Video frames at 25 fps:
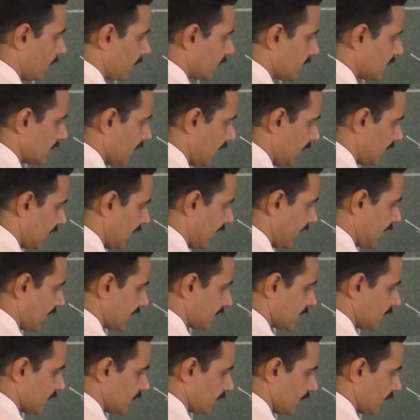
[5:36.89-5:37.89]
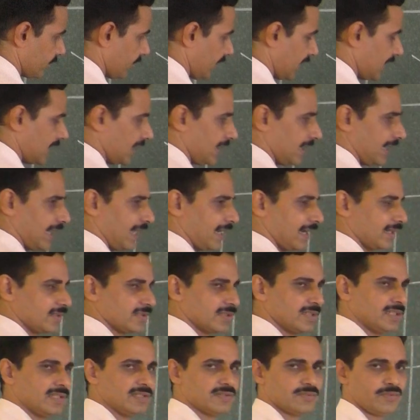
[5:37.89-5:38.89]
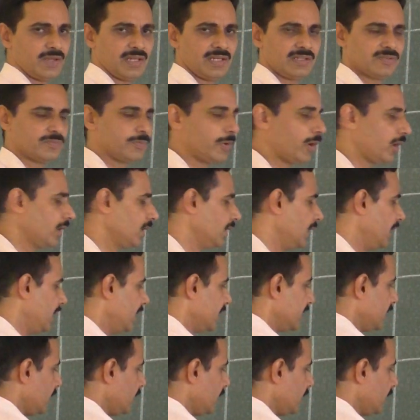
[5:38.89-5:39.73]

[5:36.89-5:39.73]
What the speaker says: original direction to the final direction is very small.